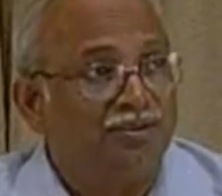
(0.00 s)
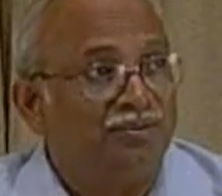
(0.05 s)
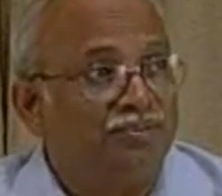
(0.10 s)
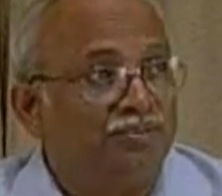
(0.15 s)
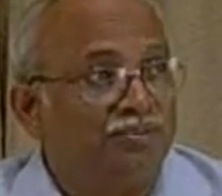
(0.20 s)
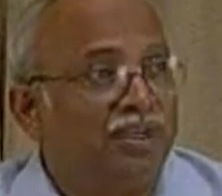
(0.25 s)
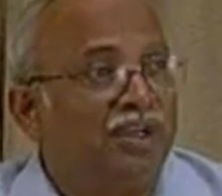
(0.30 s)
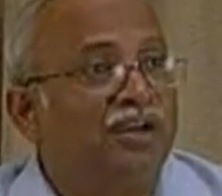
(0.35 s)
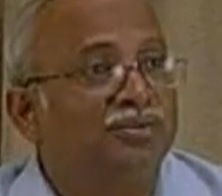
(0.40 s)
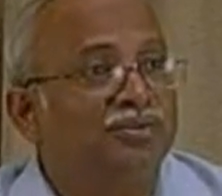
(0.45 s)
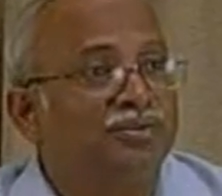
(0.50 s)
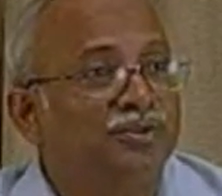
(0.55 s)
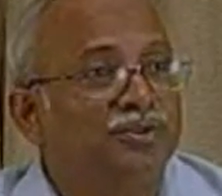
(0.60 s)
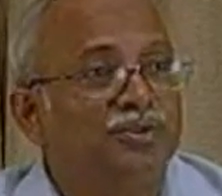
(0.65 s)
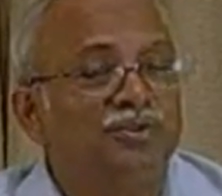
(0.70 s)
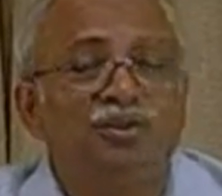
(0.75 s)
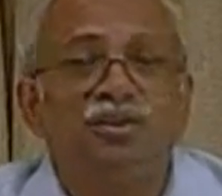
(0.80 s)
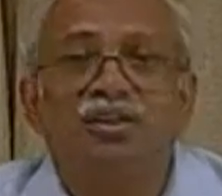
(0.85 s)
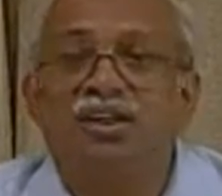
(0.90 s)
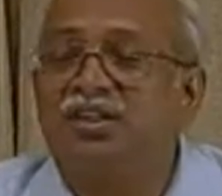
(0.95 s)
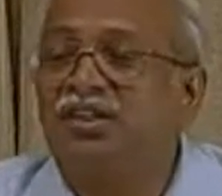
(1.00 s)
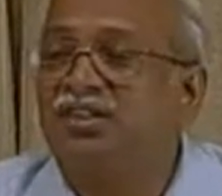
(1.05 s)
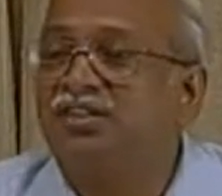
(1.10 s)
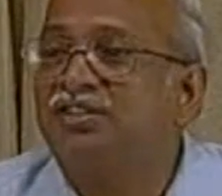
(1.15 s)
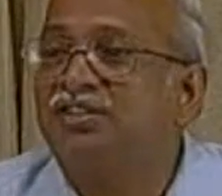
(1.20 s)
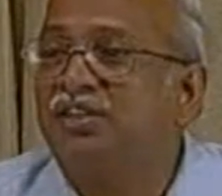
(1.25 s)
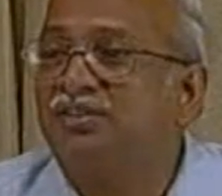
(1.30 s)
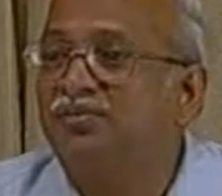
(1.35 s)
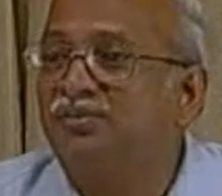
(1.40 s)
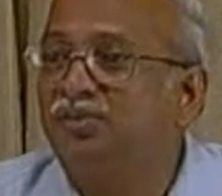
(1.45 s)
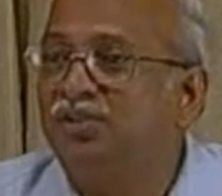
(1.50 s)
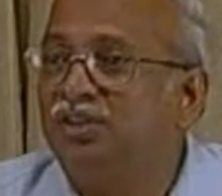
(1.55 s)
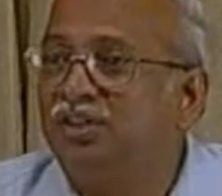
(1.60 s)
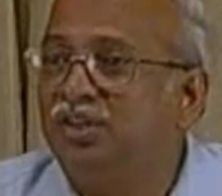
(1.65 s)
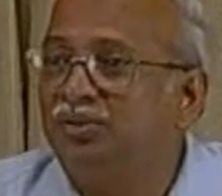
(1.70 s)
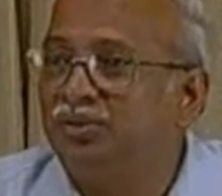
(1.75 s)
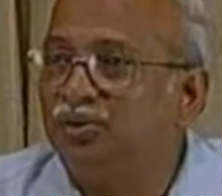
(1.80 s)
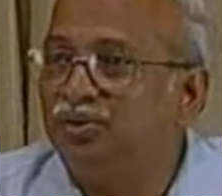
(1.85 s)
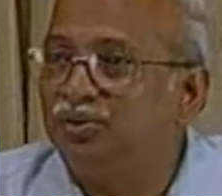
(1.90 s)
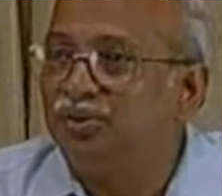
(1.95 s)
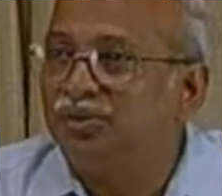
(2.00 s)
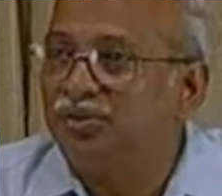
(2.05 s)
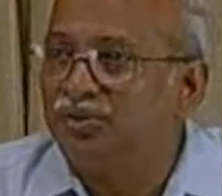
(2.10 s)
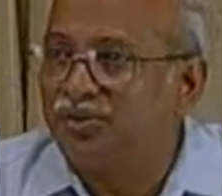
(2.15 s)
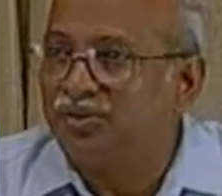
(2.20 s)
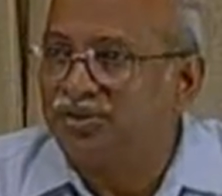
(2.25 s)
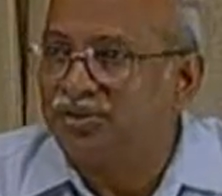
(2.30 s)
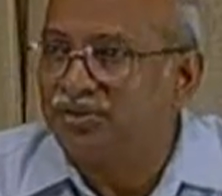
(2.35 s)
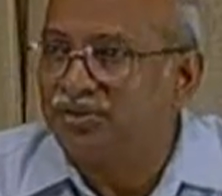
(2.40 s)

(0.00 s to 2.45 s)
Perhaps we do not understand fully about corrosion.